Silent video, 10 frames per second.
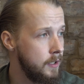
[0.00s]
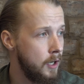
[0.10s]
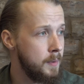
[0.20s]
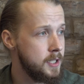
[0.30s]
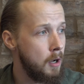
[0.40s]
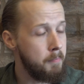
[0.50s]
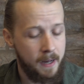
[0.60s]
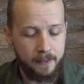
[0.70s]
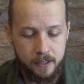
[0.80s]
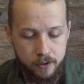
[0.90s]
You know, it's not
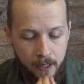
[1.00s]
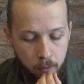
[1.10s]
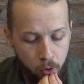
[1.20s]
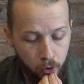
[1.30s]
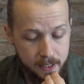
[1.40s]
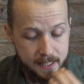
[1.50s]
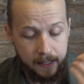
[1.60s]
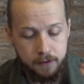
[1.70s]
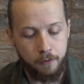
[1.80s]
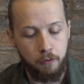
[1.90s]
banned, it's not outlawed, it's in
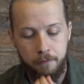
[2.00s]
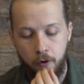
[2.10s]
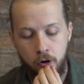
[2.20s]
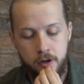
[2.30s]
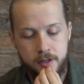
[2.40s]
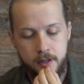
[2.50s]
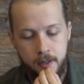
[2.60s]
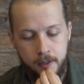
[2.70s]
its full force.